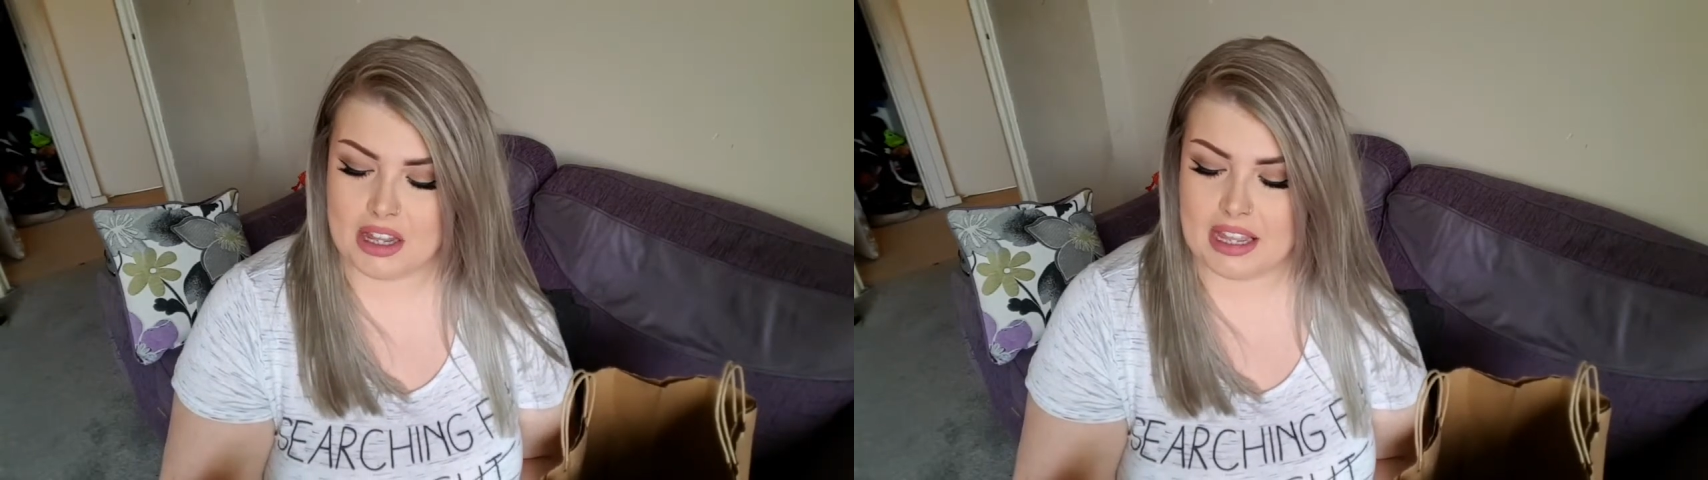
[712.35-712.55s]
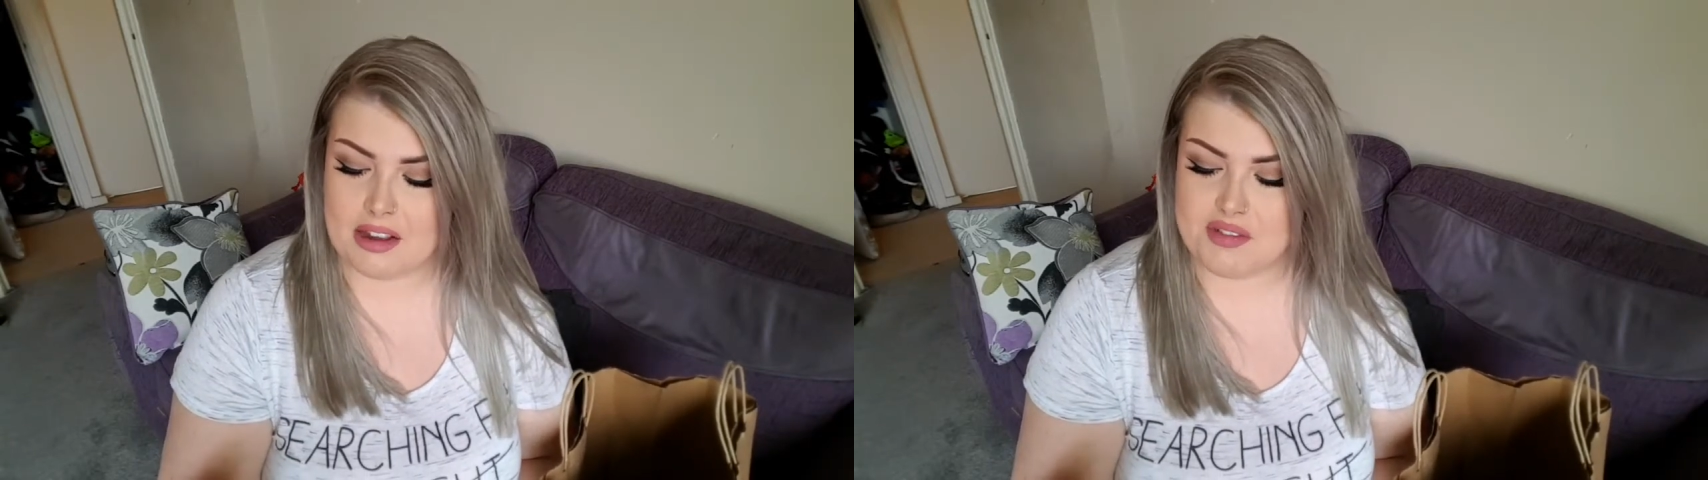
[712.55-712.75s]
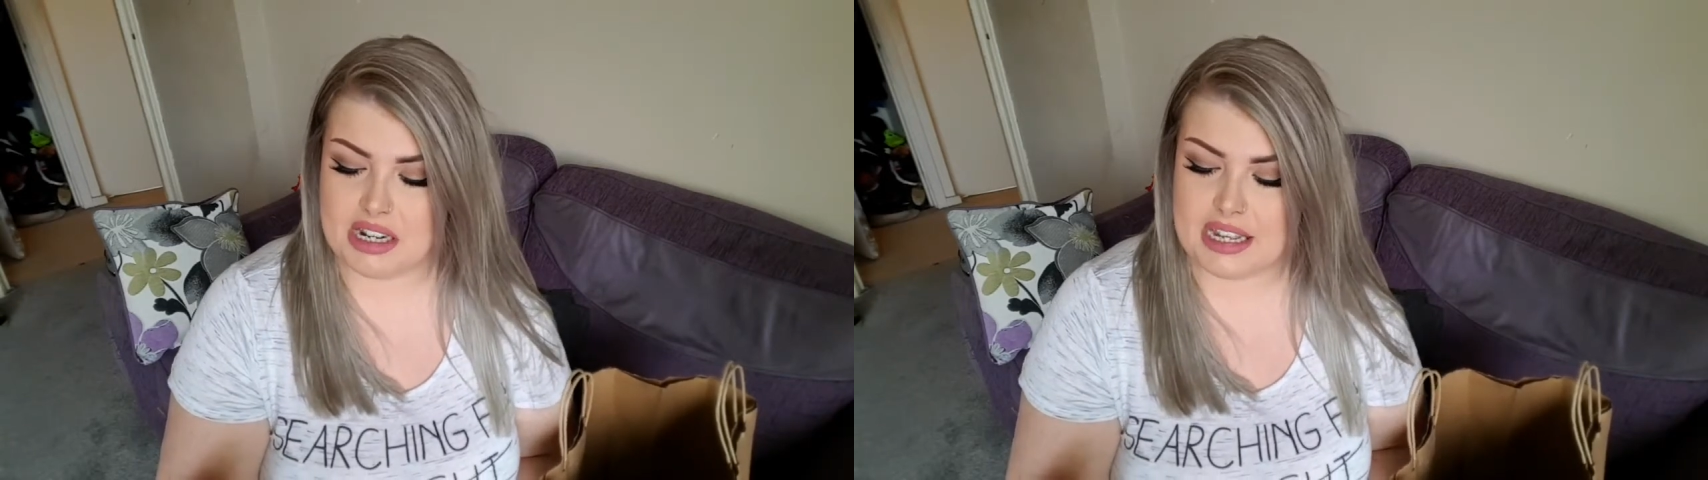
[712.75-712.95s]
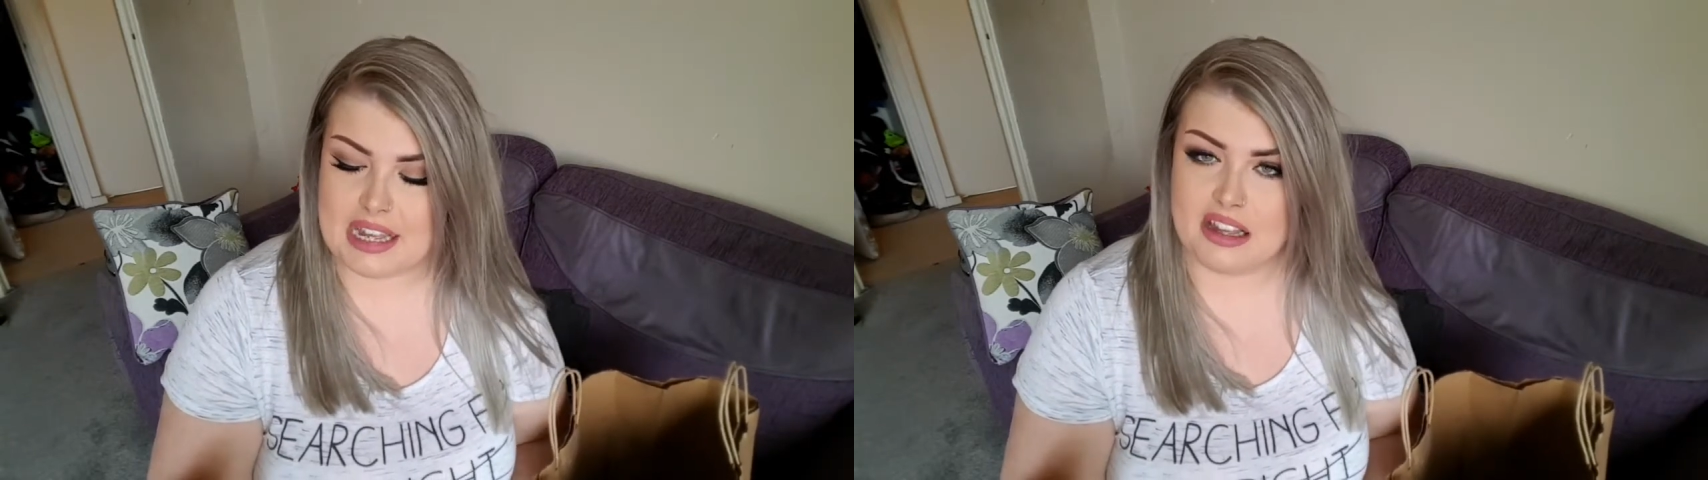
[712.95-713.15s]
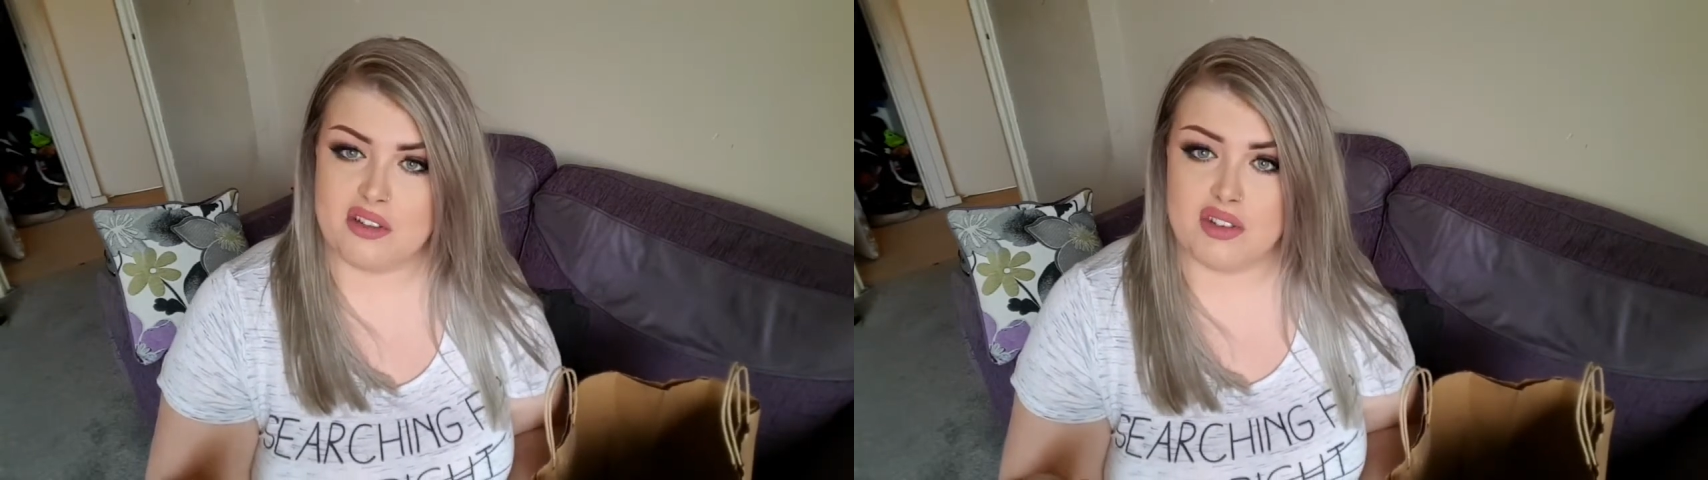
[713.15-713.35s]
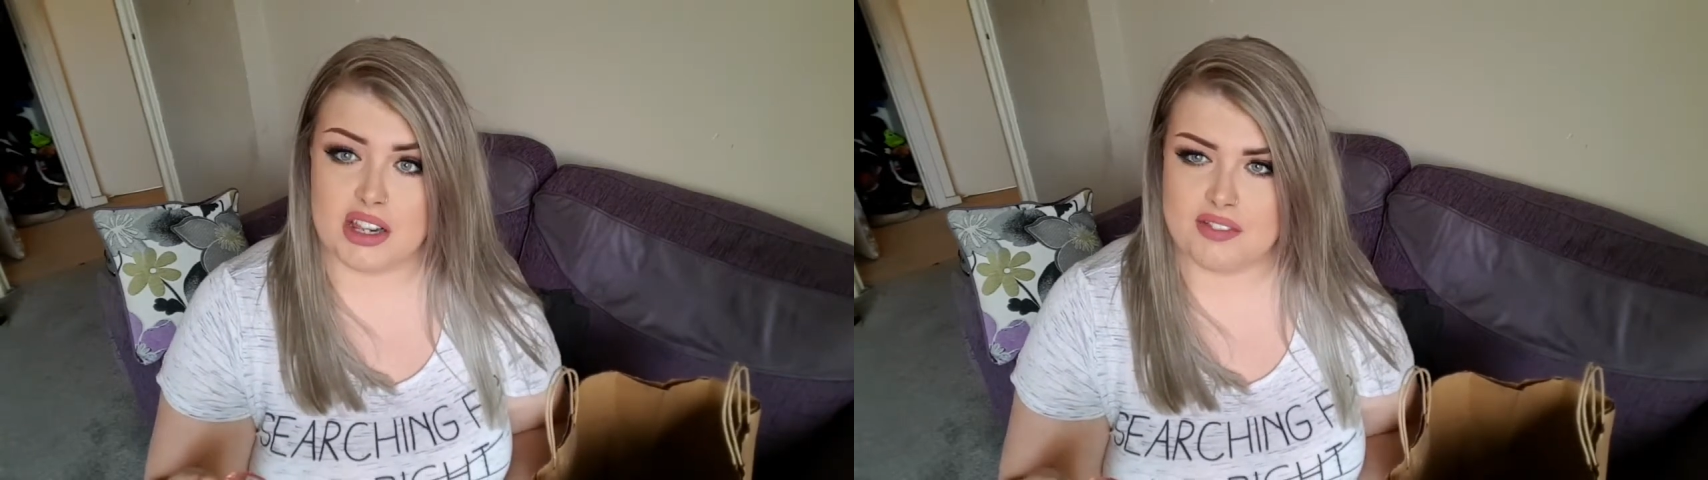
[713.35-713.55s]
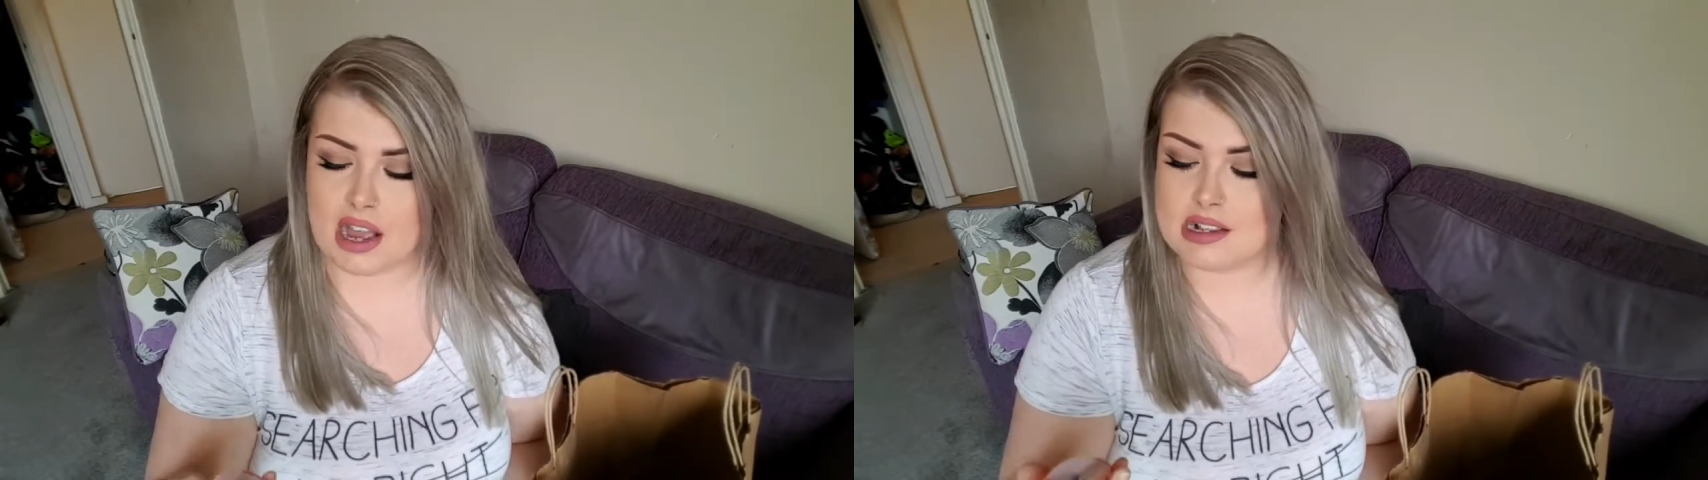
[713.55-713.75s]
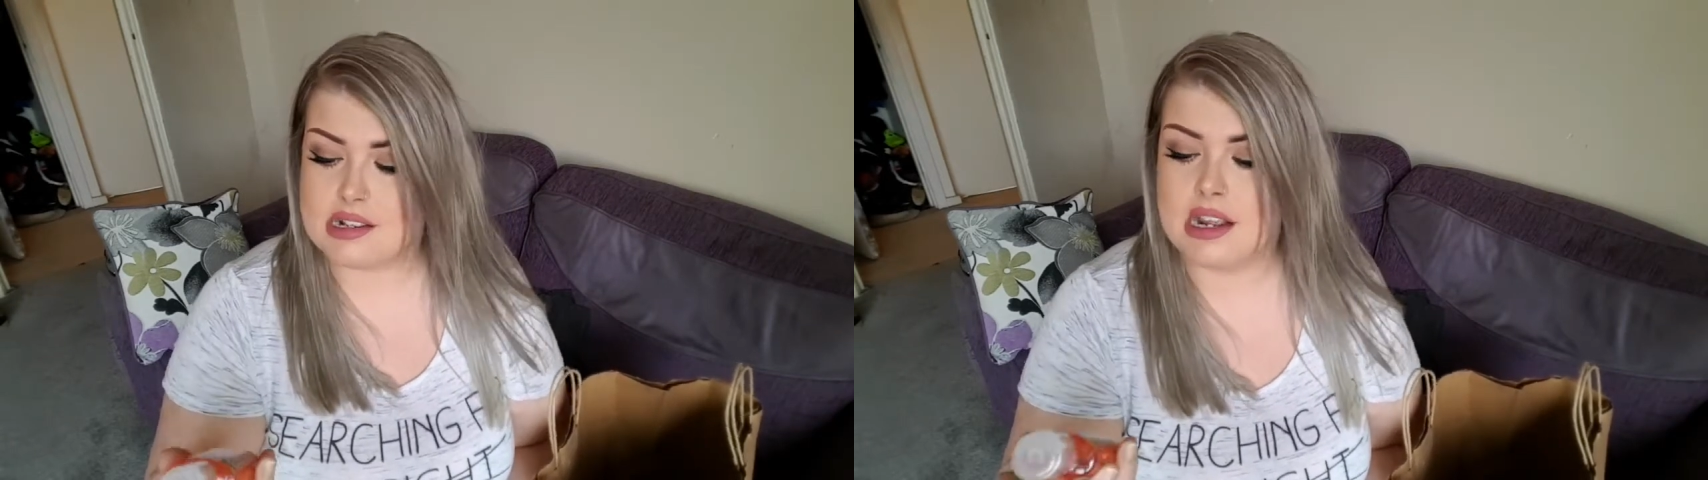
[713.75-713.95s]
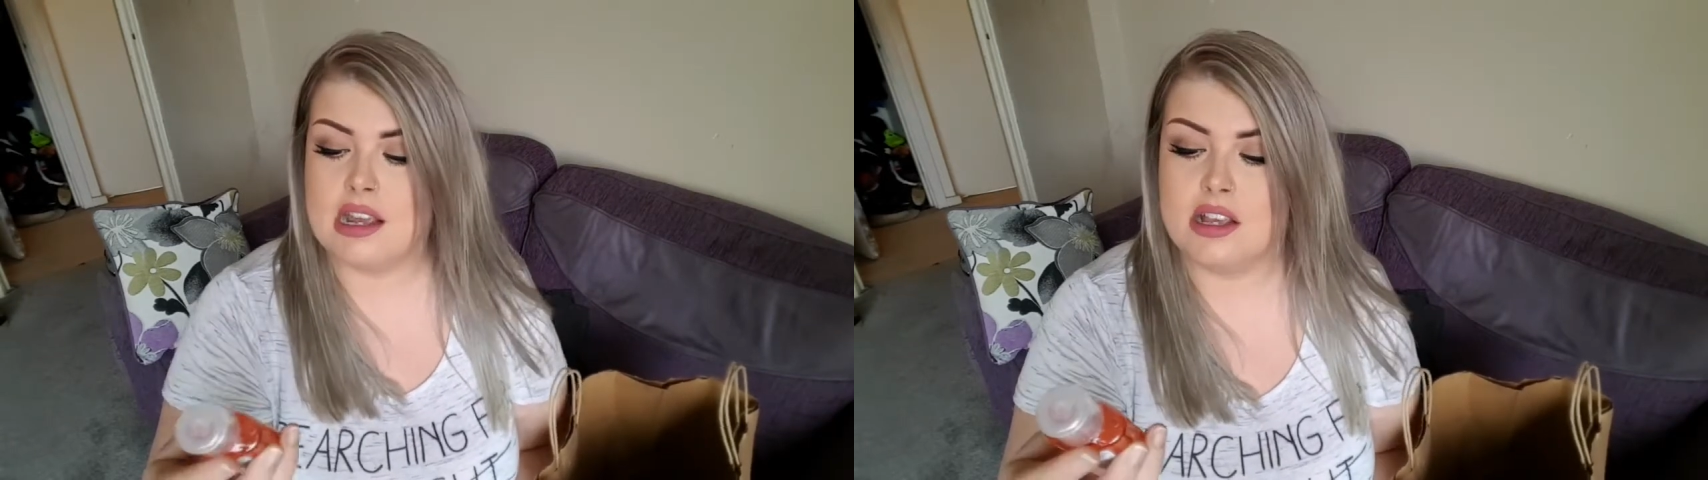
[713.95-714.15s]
I can get really ill really fast.